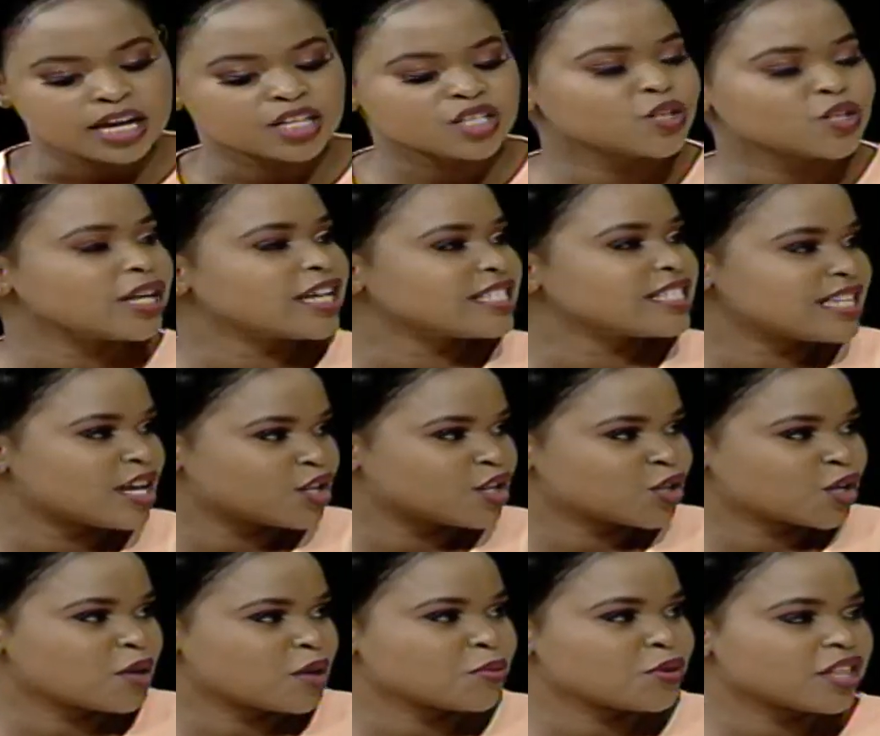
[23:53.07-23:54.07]
Uh, so let's now
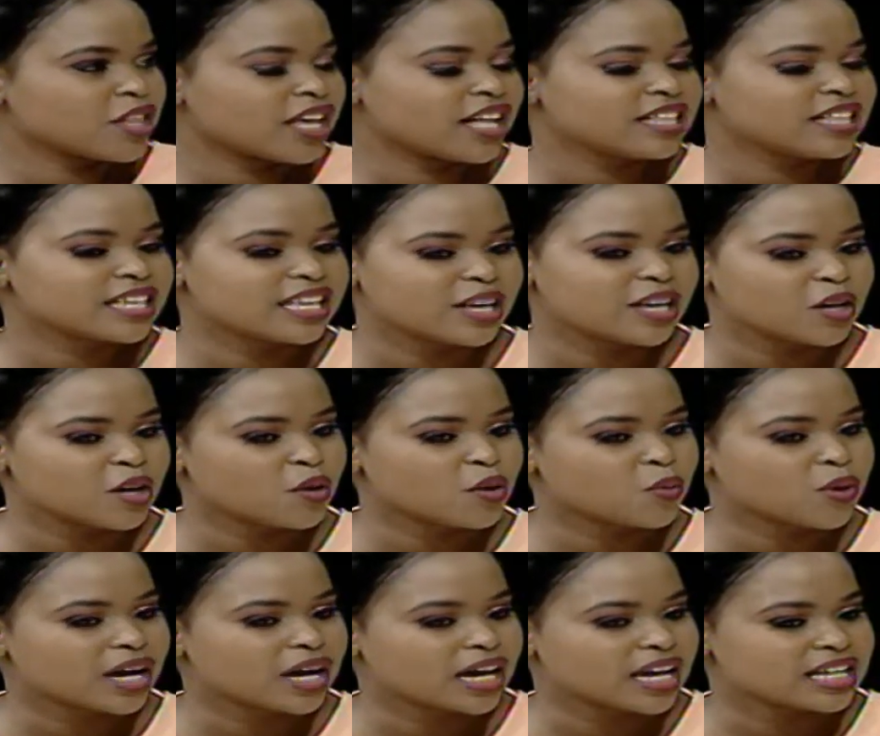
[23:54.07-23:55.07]
talk about the healthcare
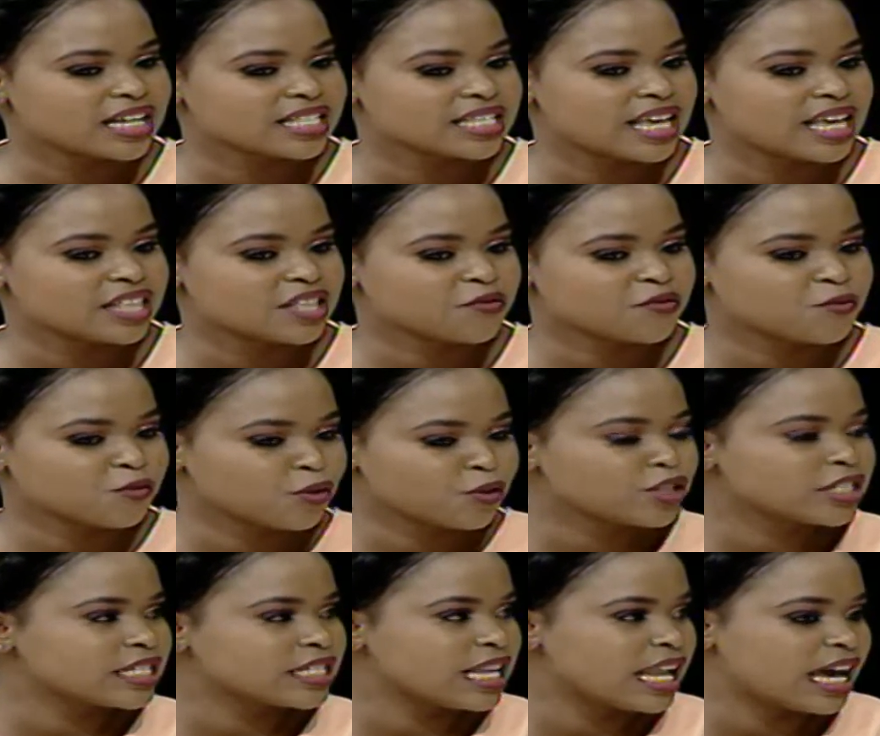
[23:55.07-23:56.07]
workers. They are the
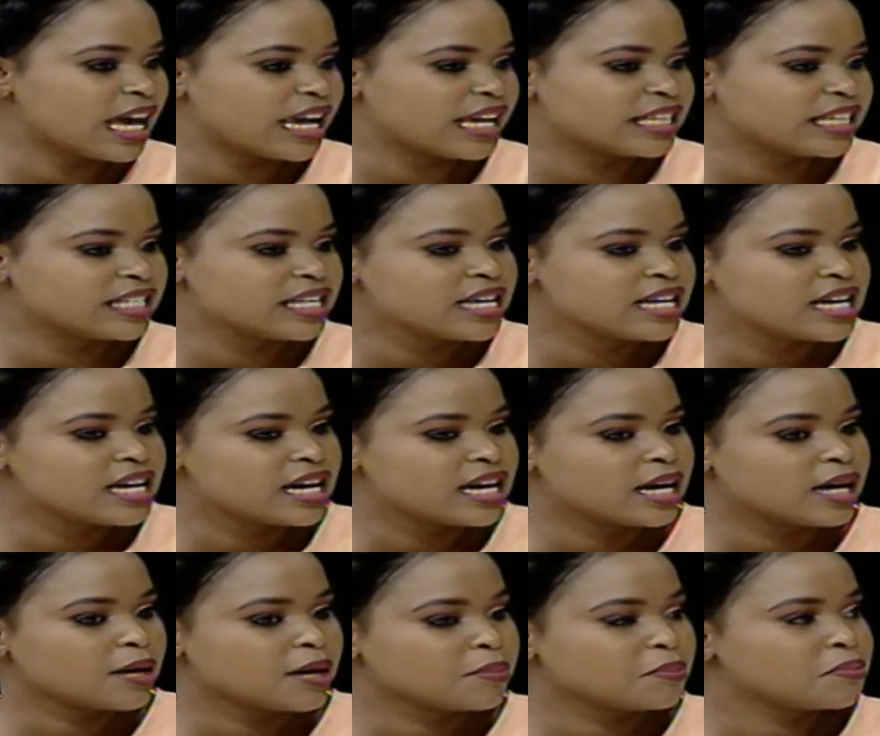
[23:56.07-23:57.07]
frontline
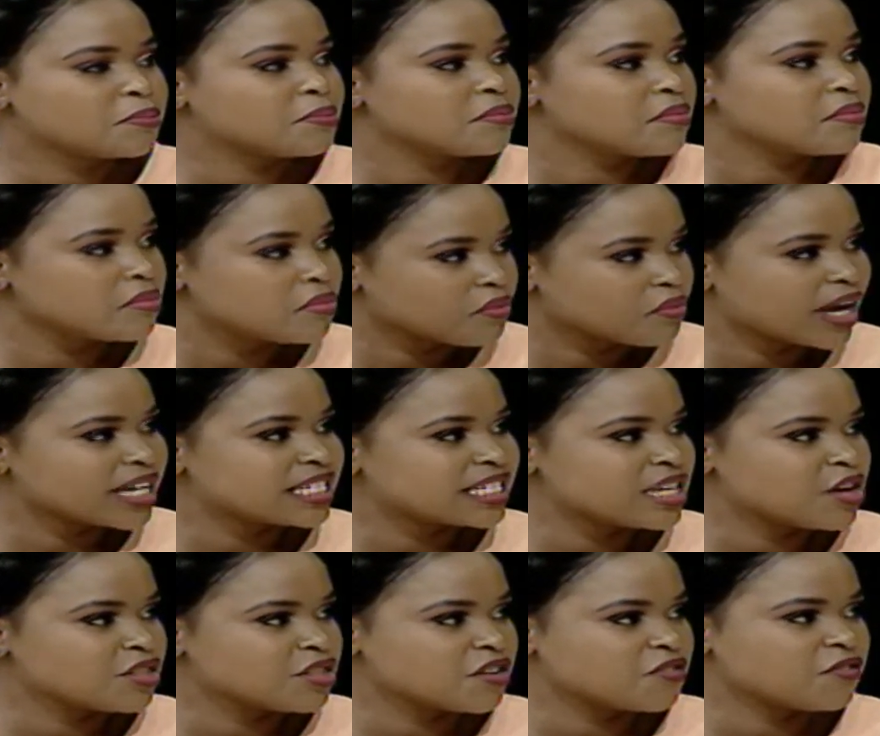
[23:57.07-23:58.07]
uh, right
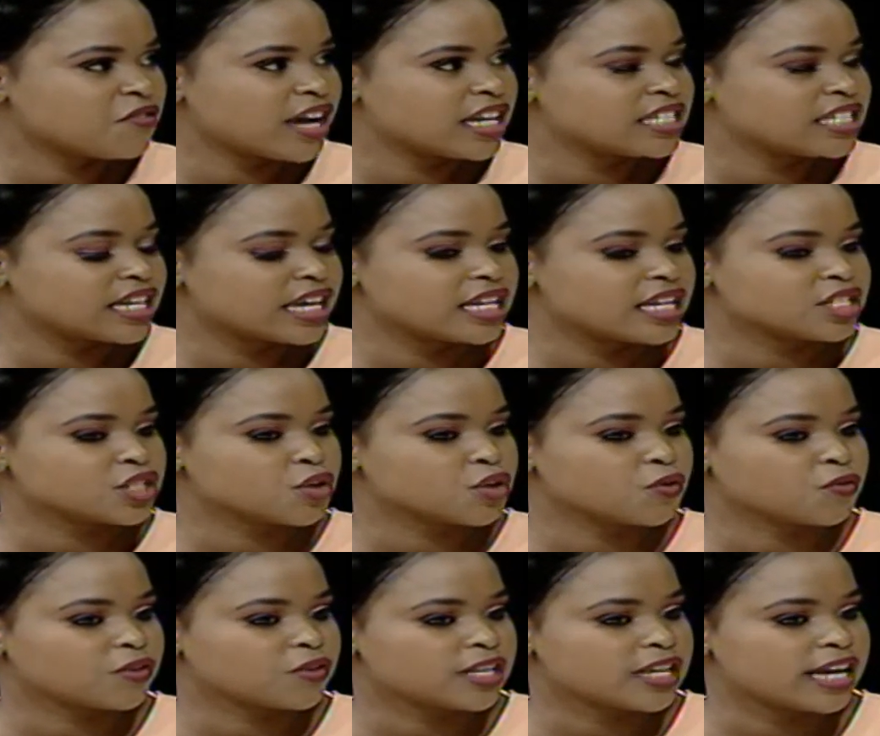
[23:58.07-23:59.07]
now in the fight against
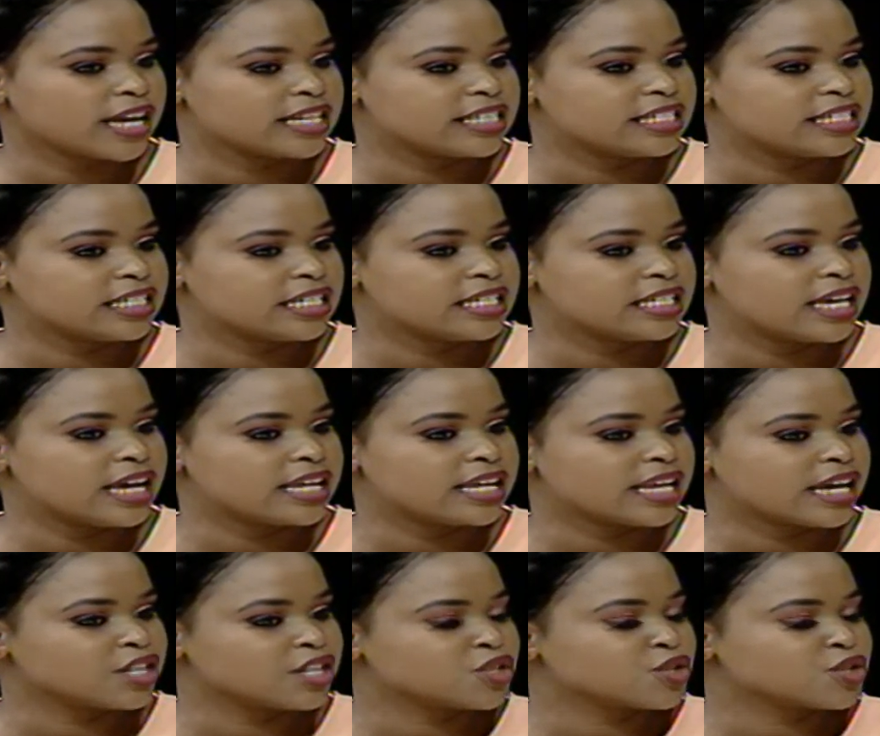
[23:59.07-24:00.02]
COVID-19, and I